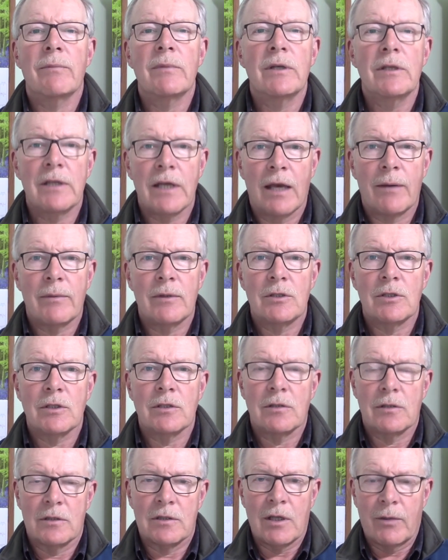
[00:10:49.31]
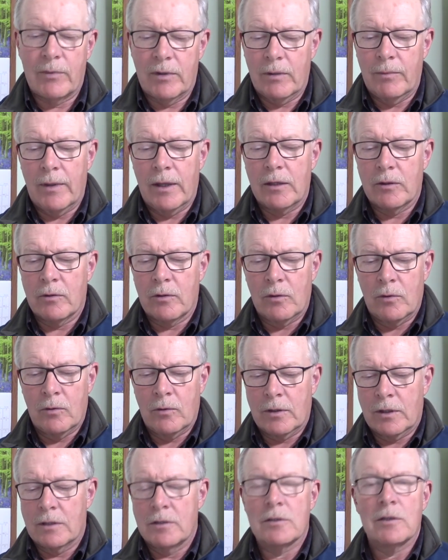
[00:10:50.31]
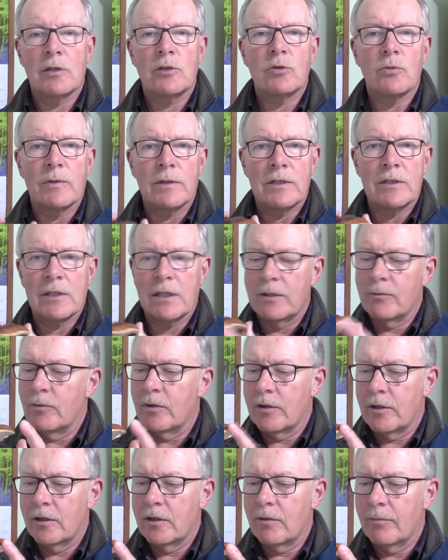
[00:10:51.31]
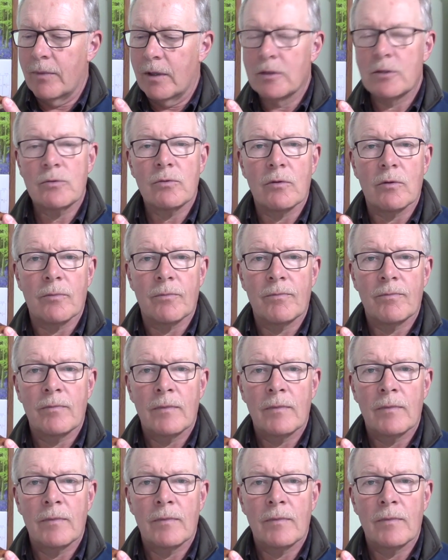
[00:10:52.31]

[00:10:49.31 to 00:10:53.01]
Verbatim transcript: be damaging to some of the medical constituents within the mushroom.